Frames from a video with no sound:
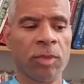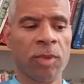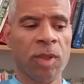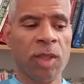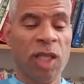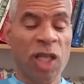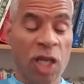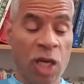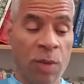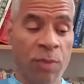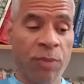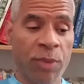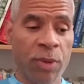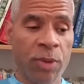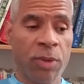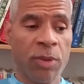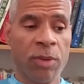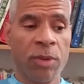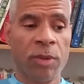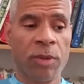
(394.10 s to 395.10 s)

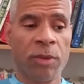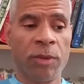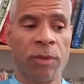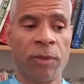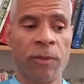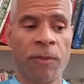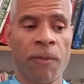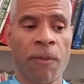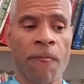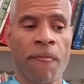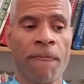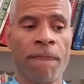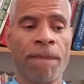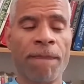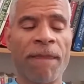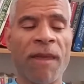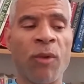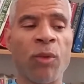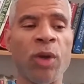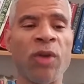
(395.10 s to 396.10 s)
number
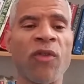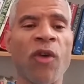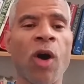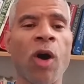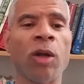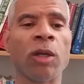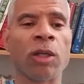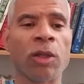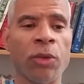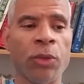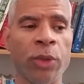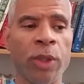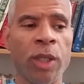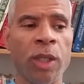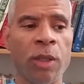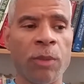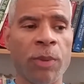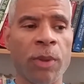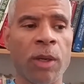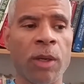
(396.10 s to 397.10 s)
that we've all
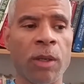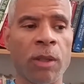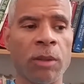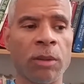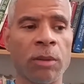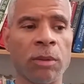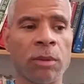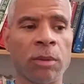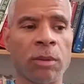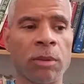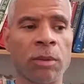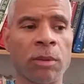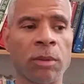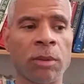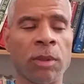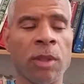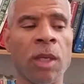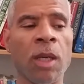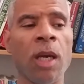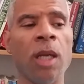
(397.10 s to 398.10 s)
agreed upon.
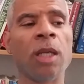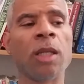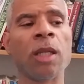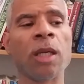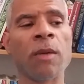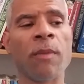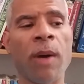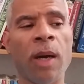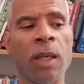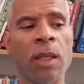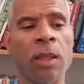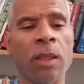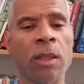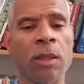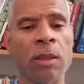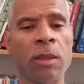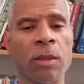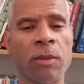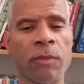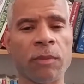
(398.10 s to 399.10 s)
The thing about it
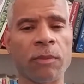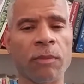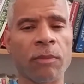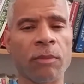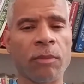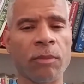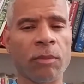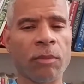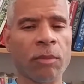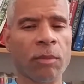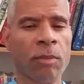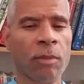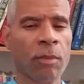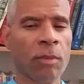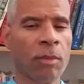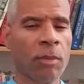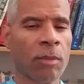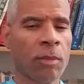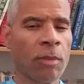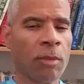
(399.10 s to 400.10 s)
is,
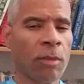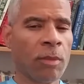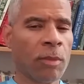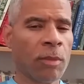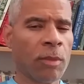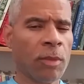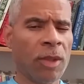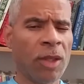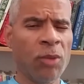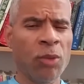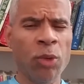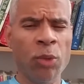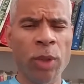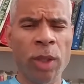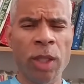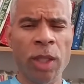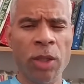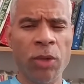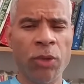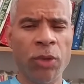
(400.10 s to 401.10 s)
did we
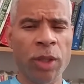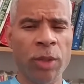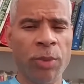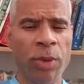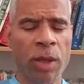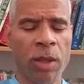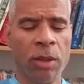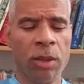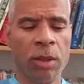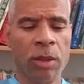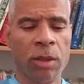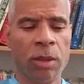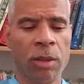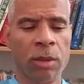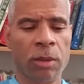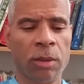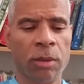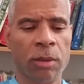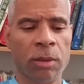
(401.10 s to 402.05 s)
really agree upon this?